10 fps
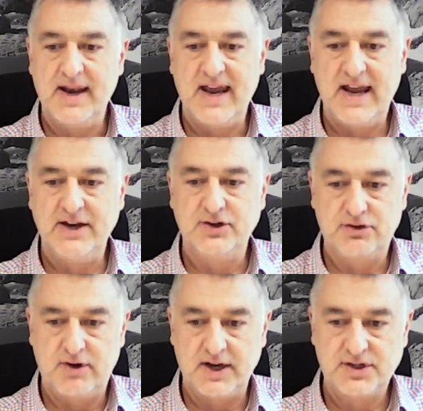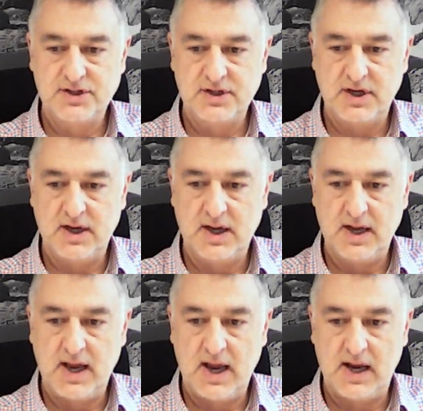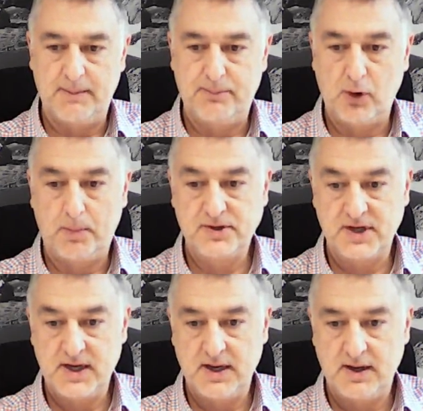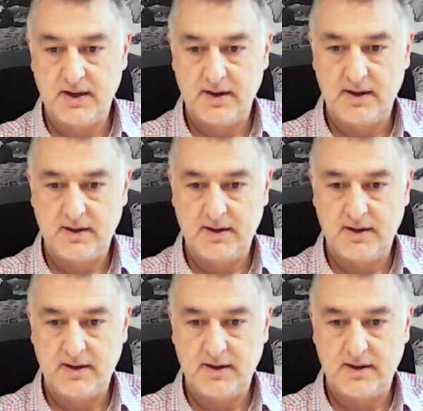an interest in a property,